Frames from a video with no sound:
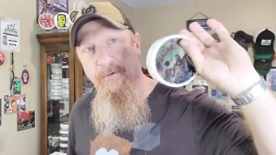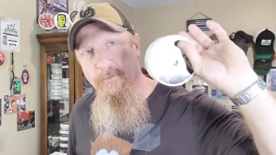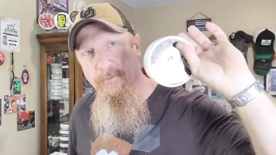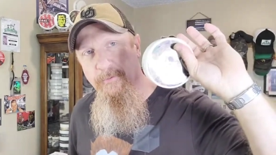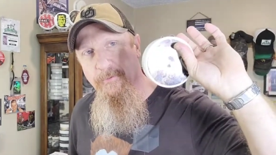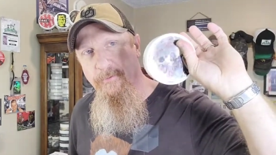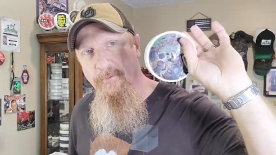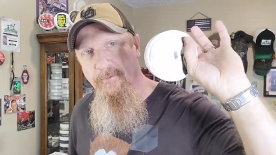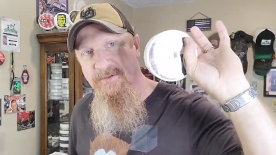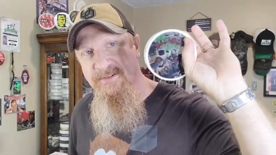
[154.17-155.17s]

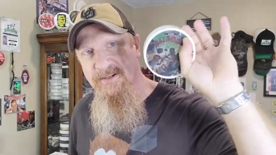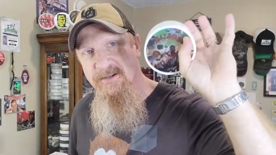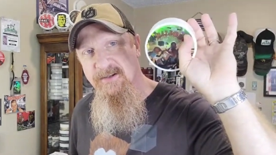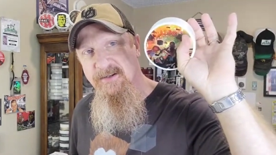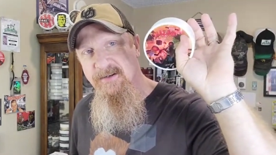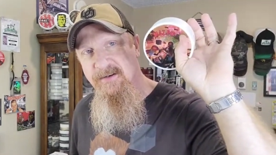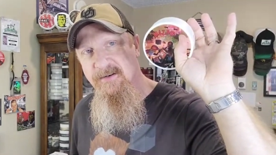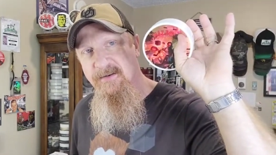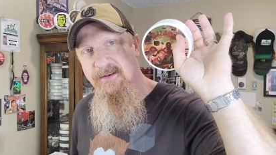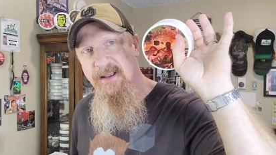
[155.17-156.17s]
Oh, son.
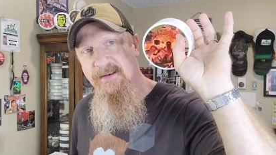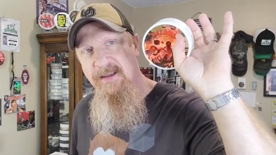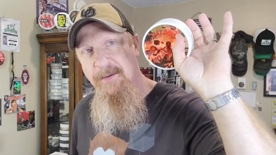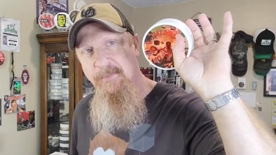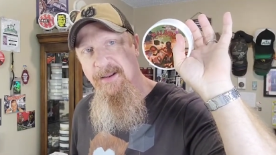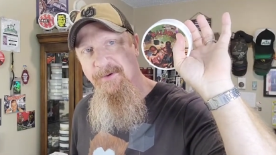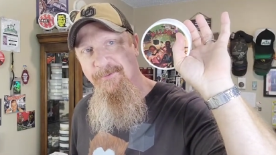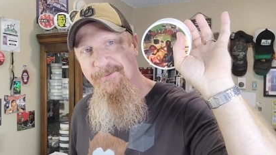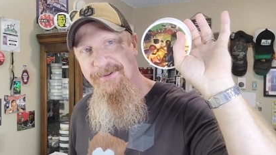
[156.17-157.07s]
That damn light over